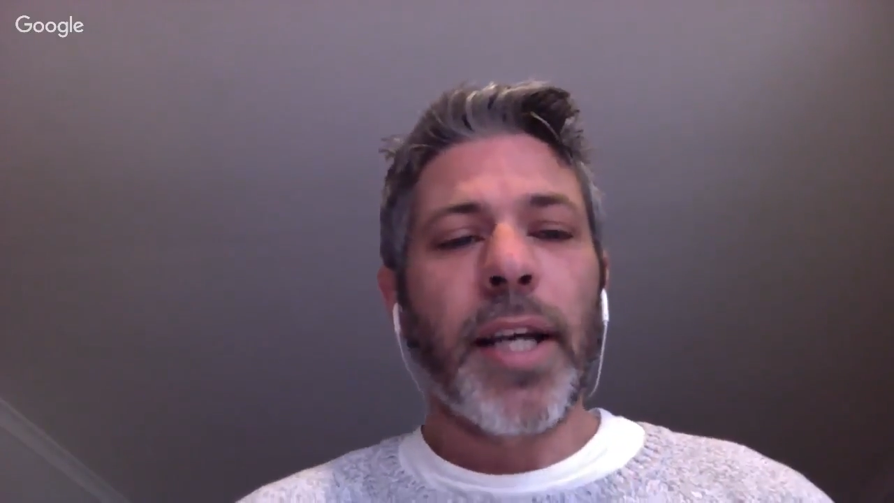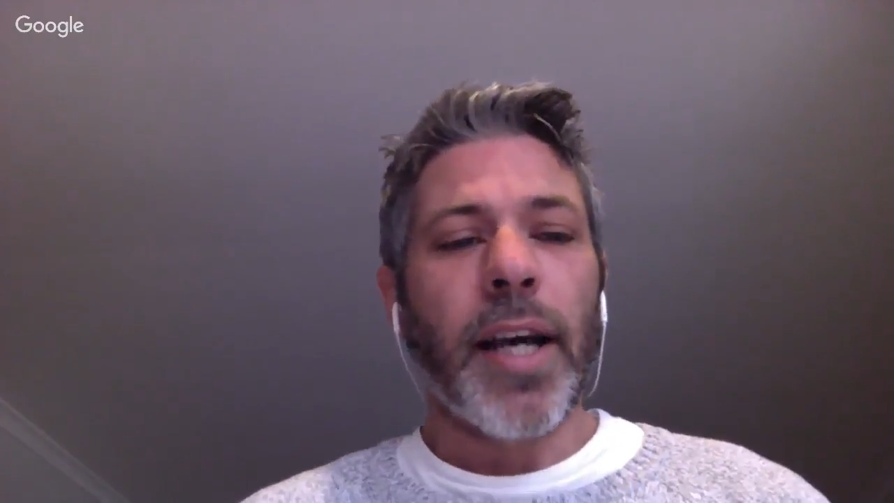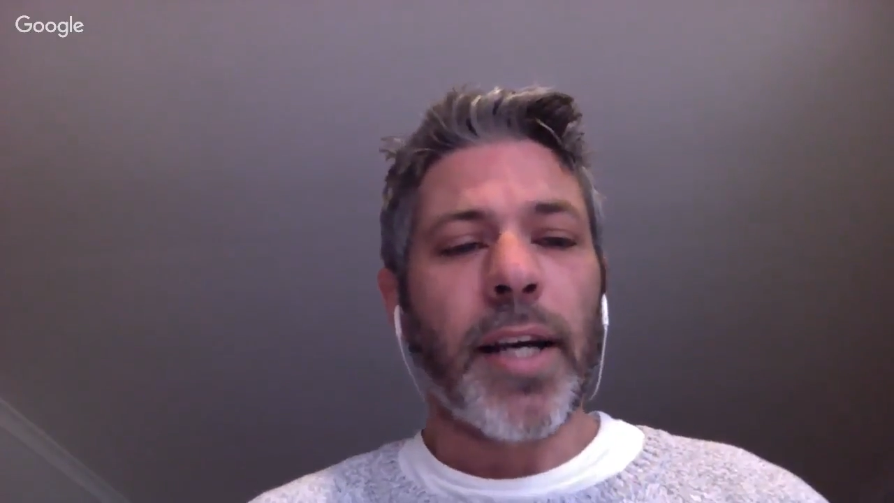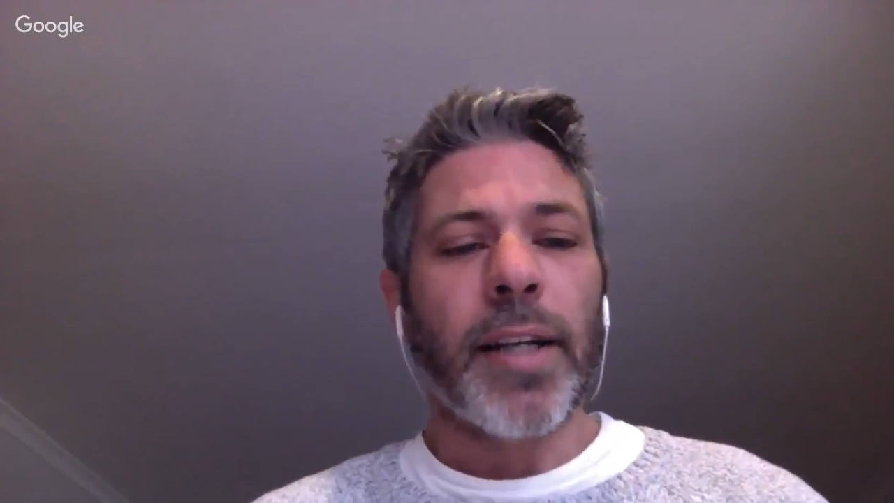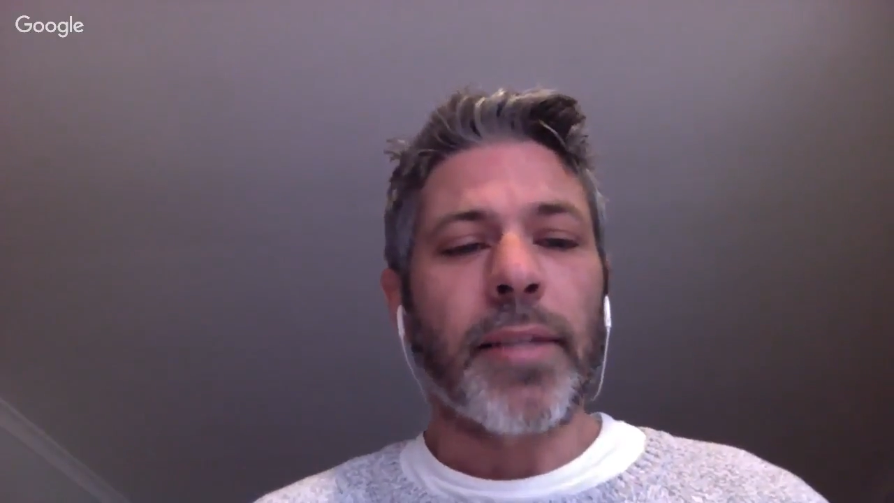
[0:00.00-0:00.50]

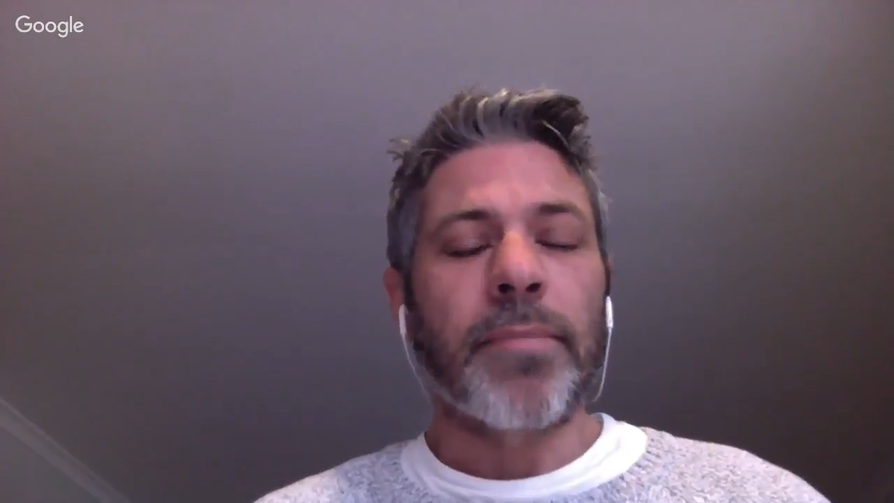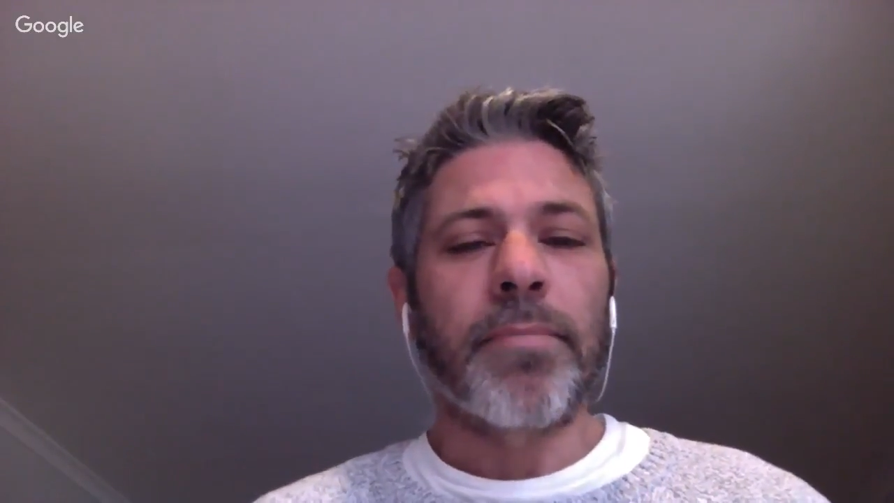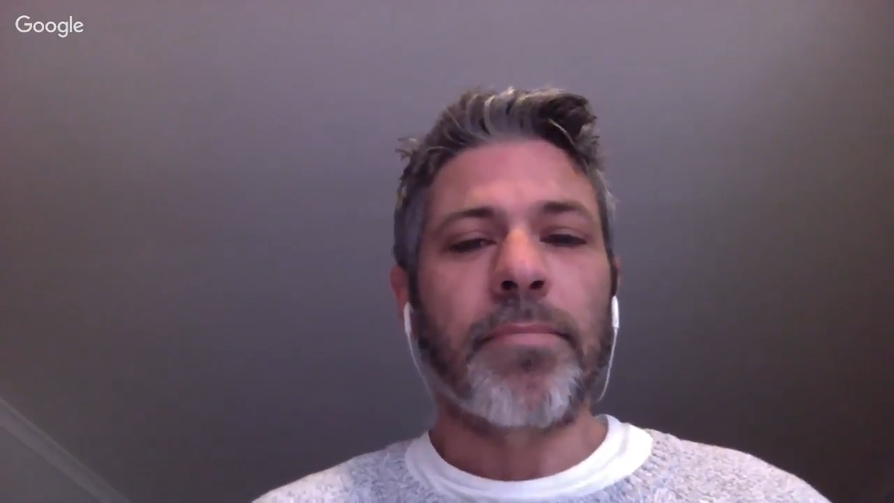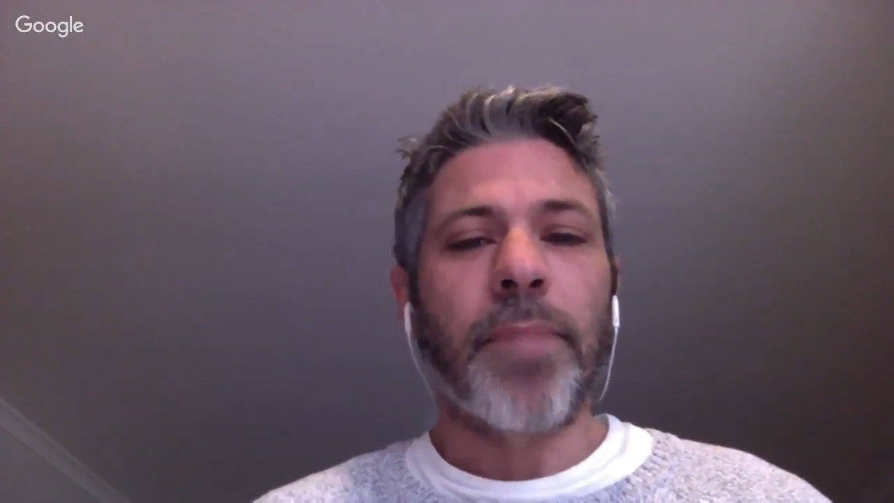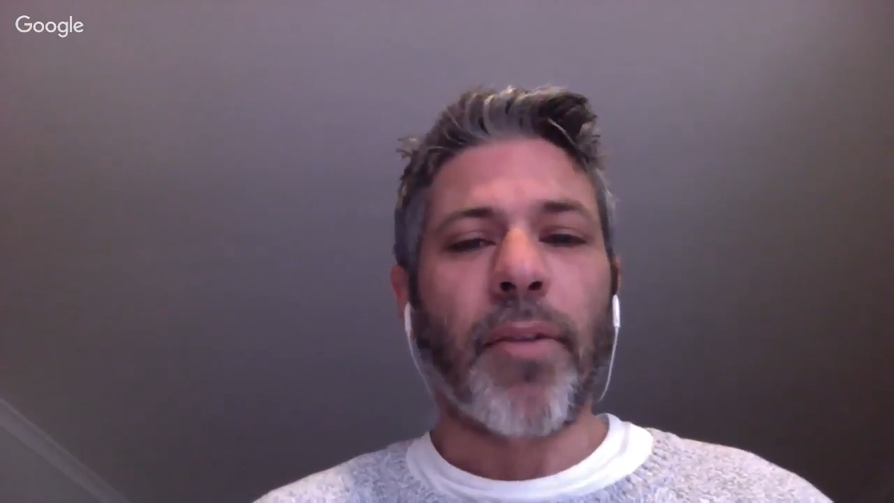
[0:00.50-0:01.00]

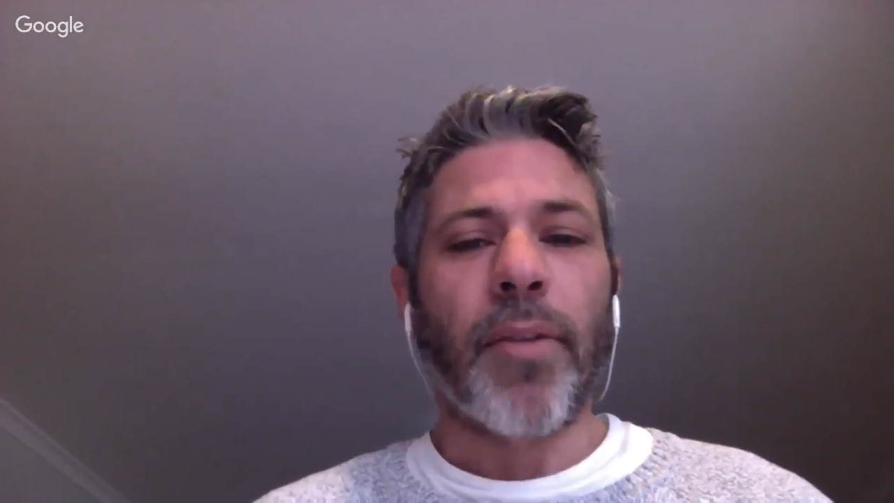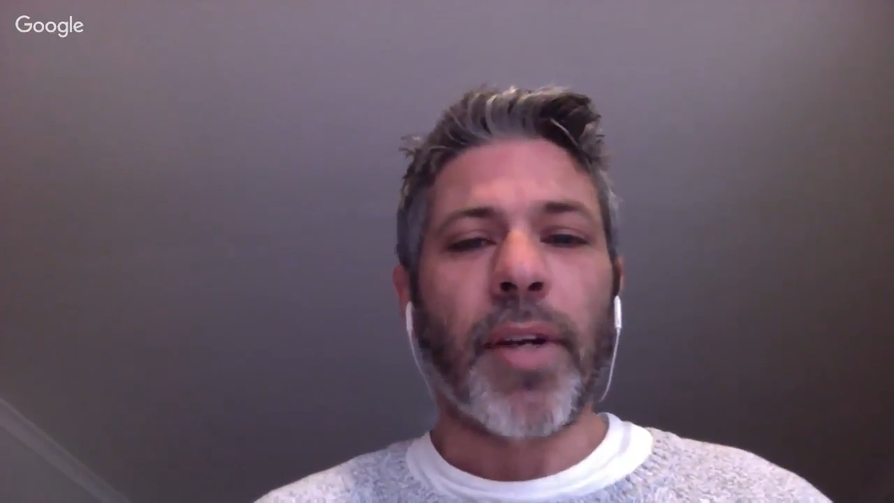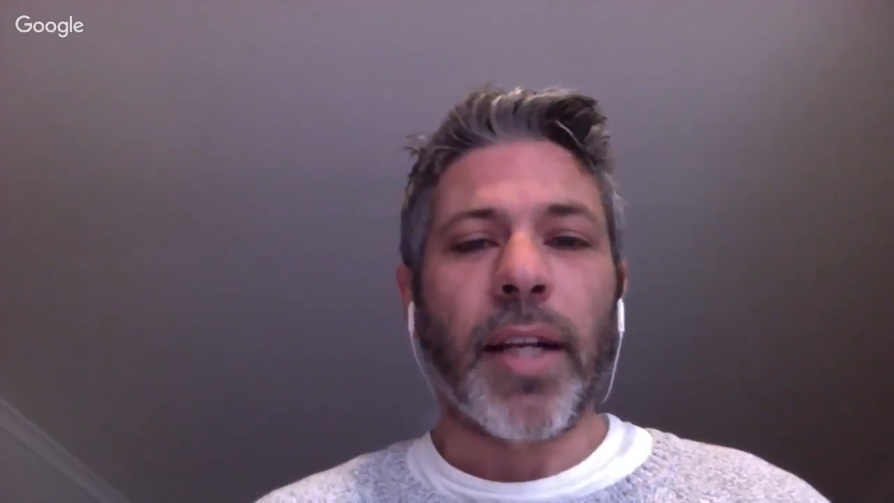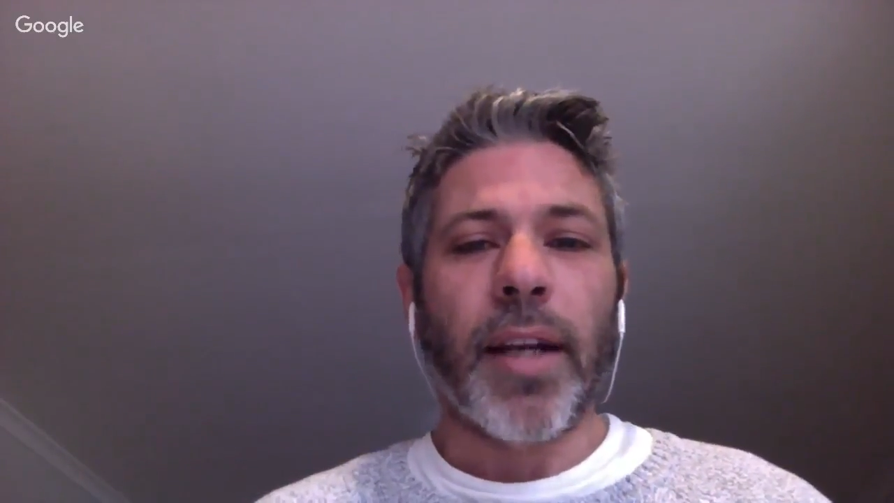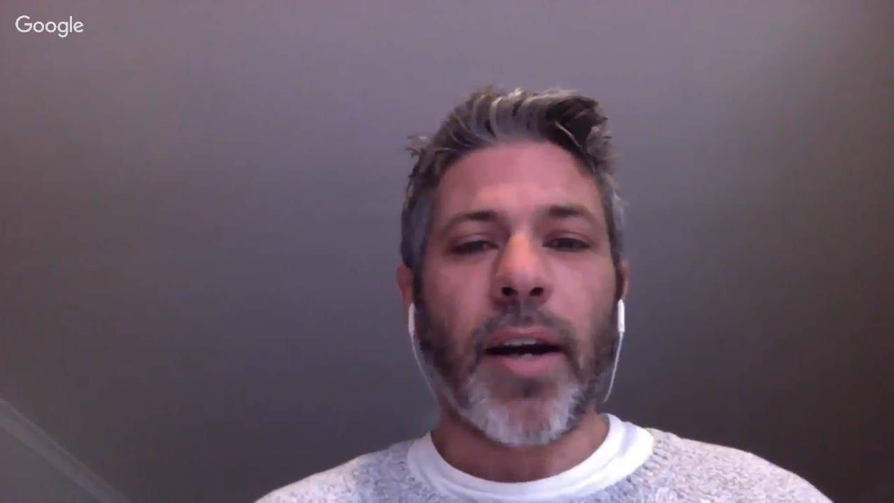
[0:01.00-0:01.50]
but
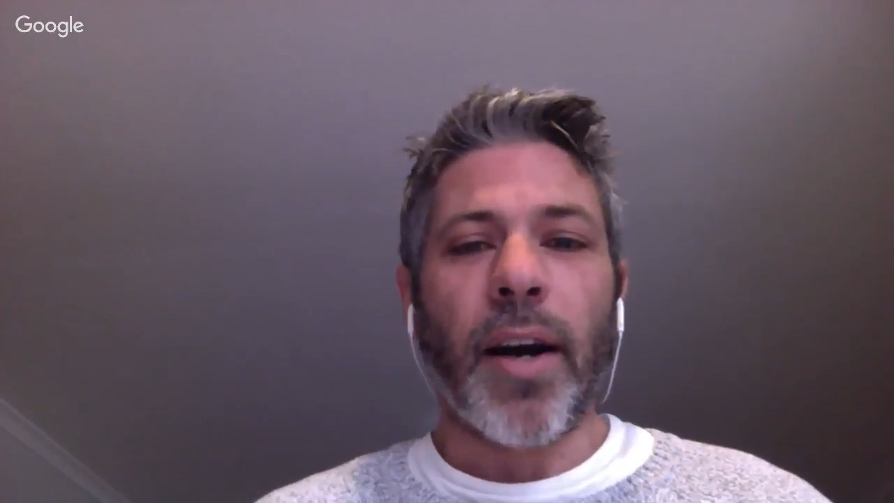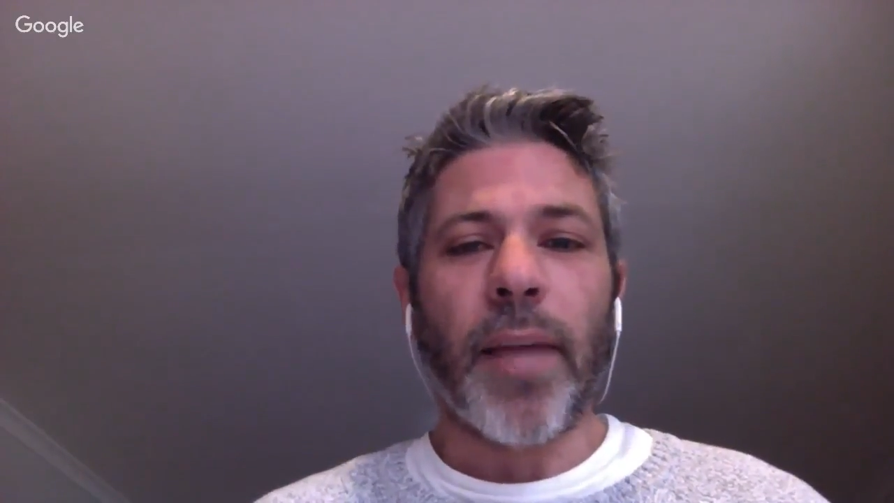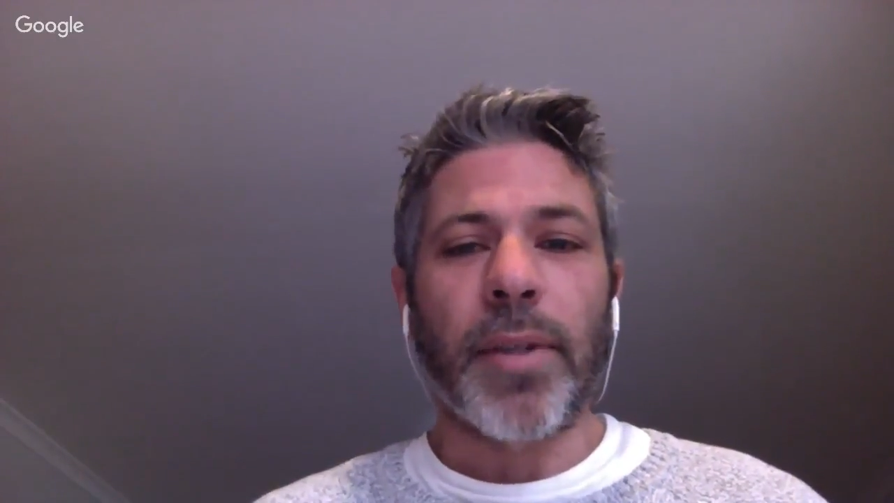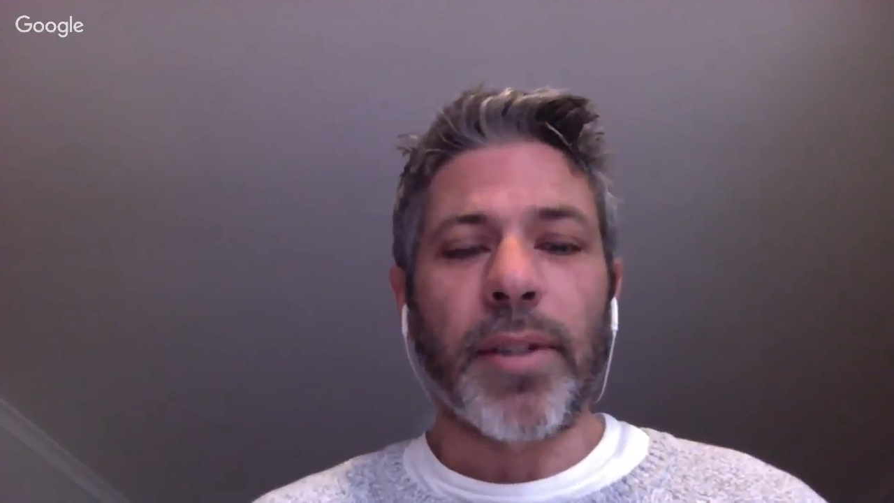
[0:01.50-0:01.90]
really a hybrid,